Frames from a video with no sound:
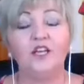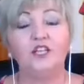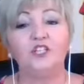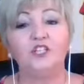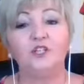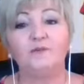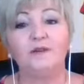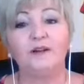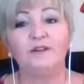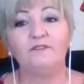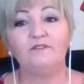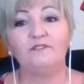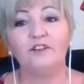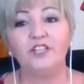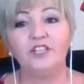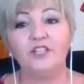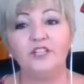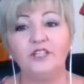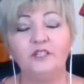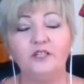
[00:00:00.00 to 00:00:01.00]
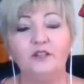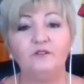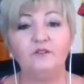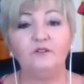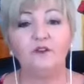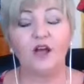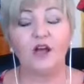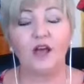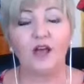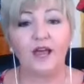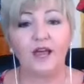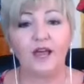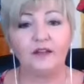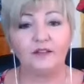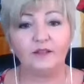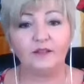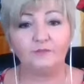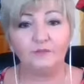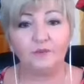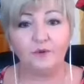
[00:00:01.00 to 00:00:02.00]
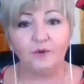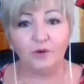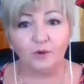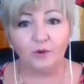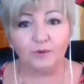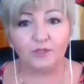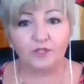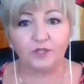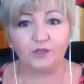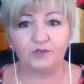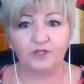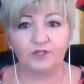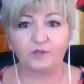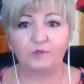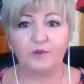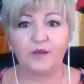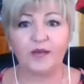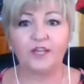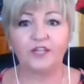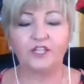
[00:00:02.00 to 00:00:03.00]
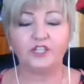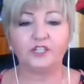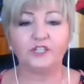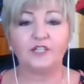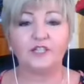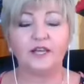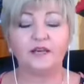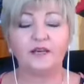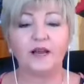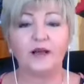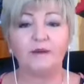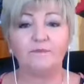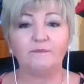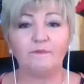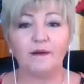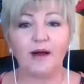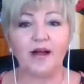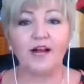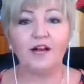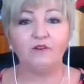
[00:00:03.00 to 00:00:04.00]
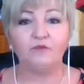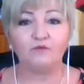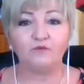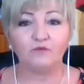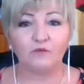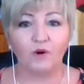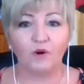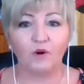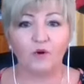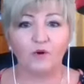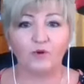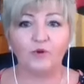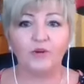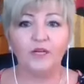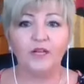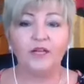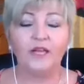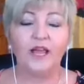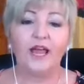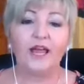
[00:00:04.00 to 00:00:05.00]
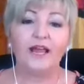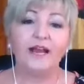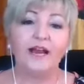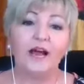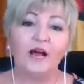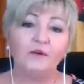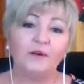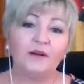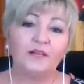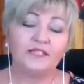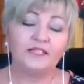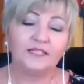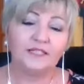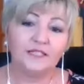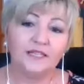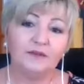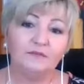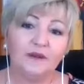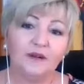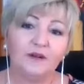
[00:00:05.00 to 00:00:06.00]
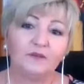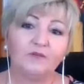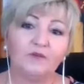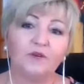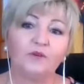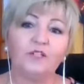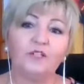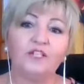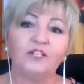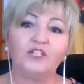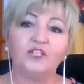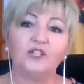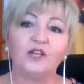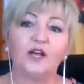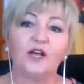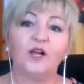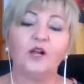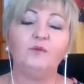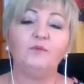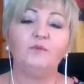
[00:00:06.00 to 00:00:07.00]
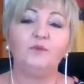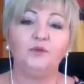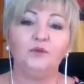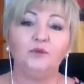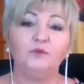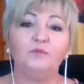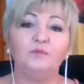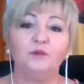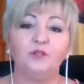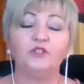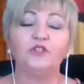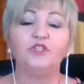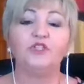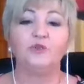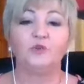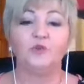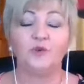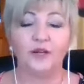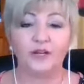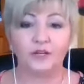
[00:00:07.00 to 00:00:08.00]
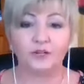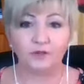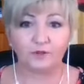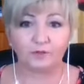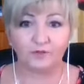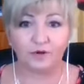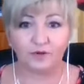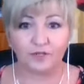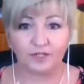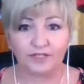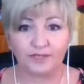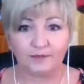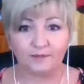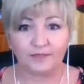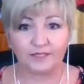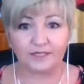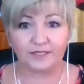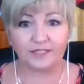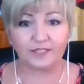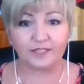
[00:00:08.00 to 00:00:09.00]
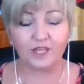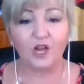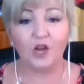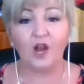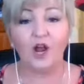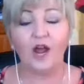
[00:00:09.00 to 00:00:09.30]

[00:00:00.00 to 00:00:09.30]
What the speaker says: So my vision and the purpose of this page is that my role and how I see my role is to help you build your network marketing business